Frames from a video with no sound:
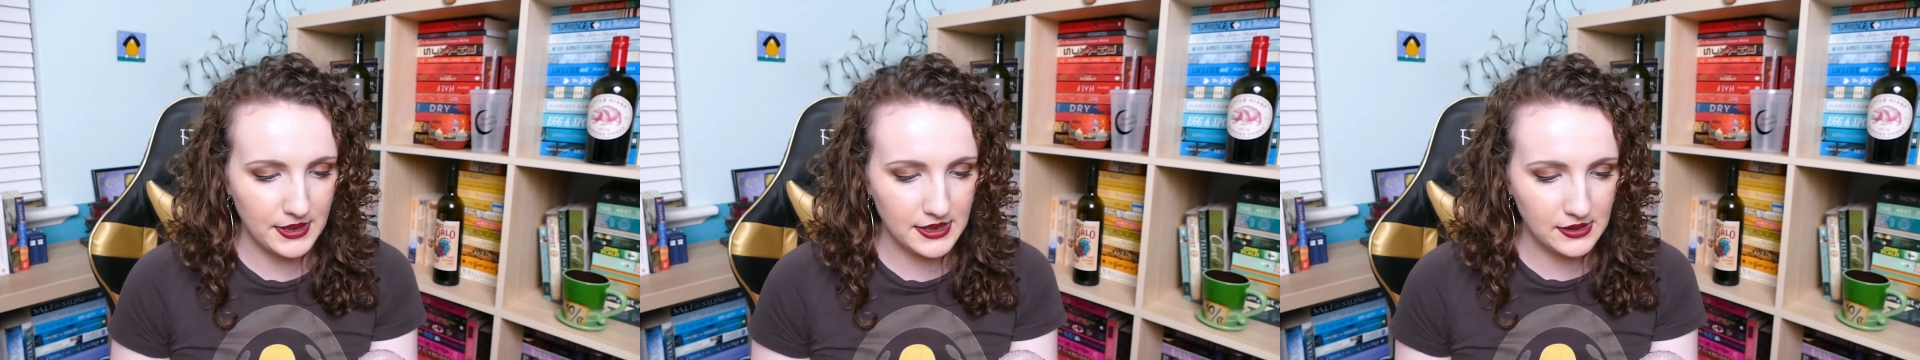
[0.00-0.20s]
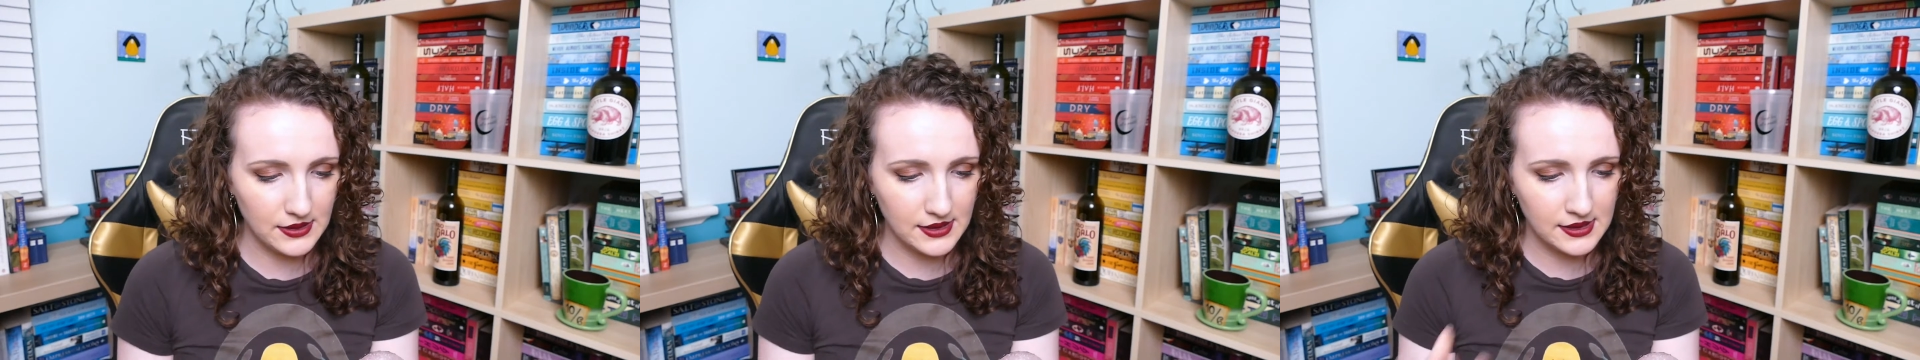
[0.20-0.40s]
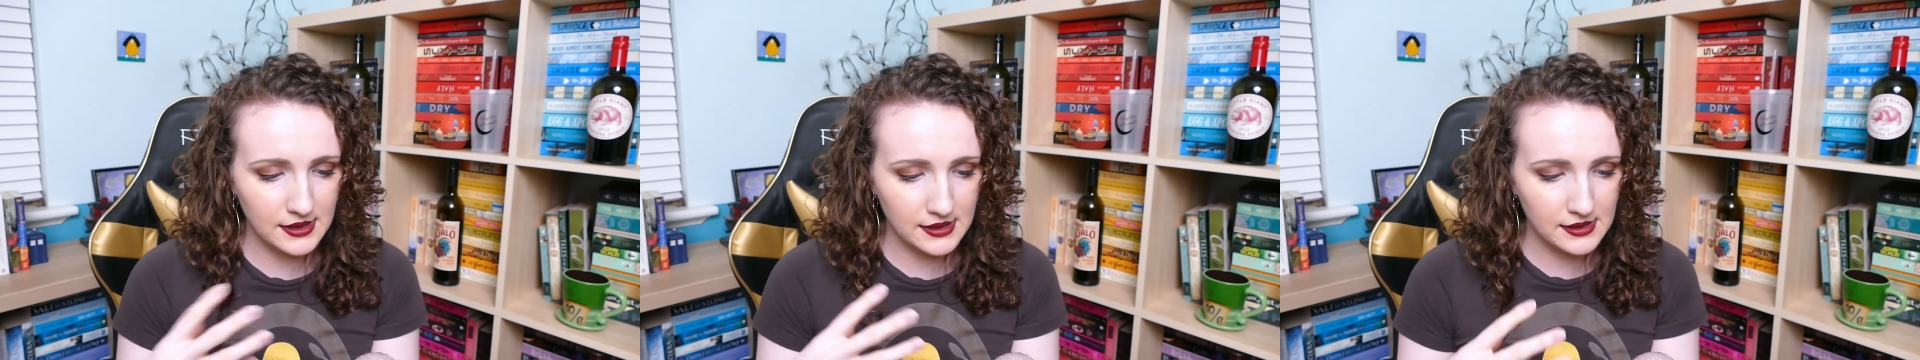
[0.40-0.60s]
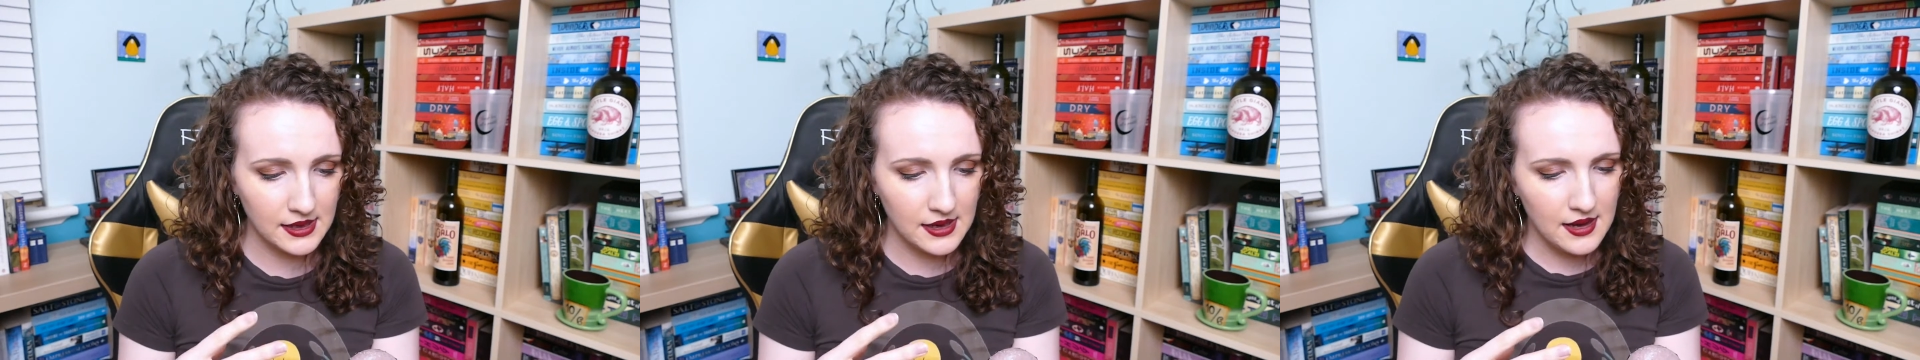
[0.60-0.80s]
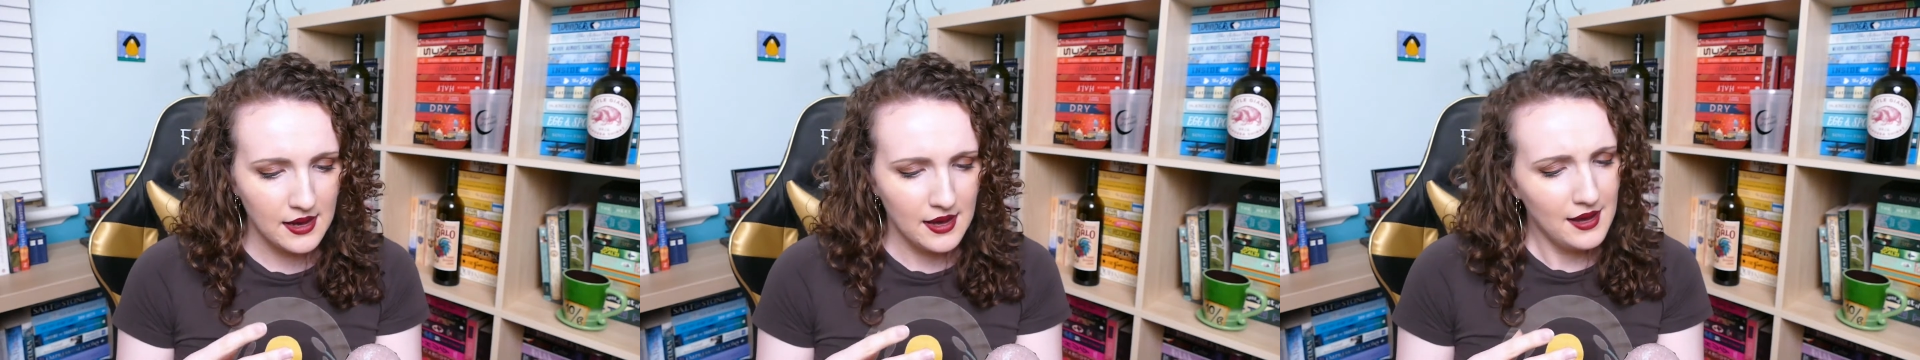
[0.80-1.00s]
So this is
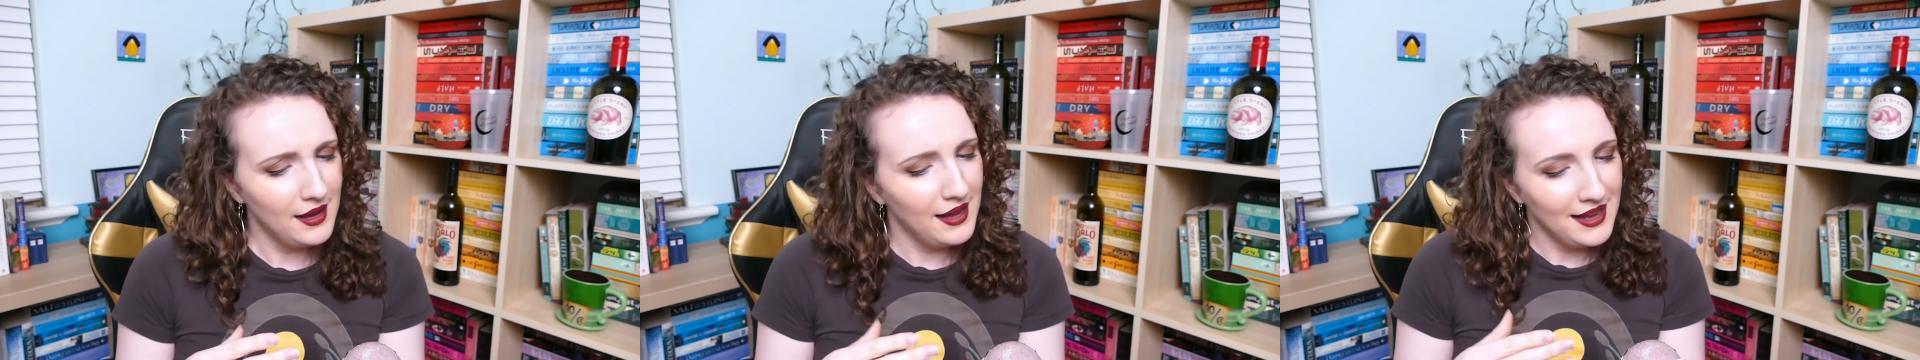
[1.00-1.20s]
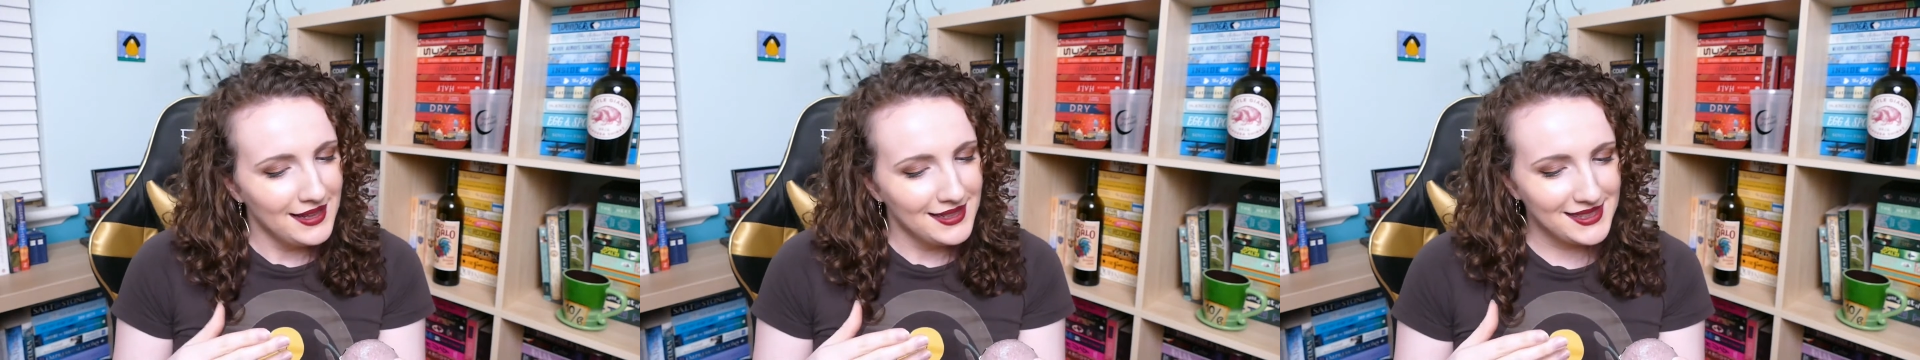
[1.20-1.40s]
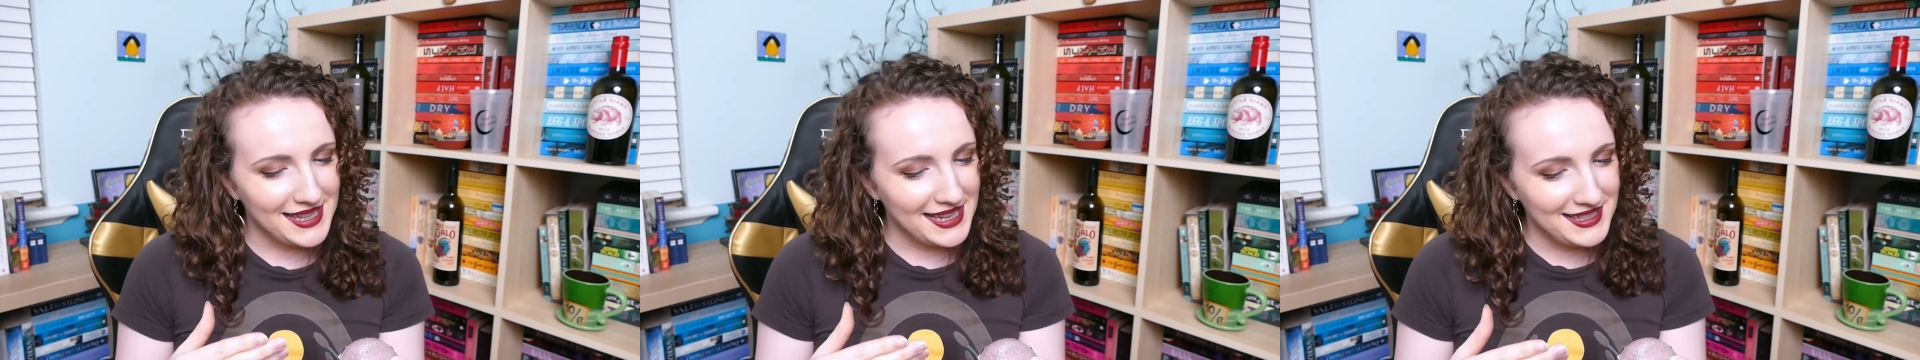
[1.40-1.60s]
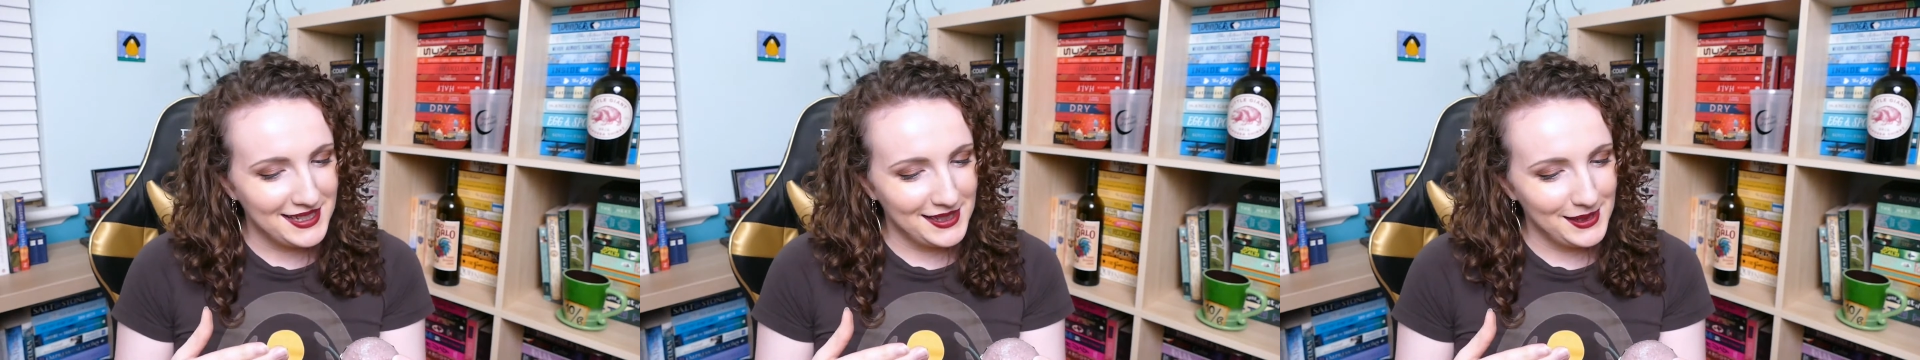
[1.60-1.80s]
scented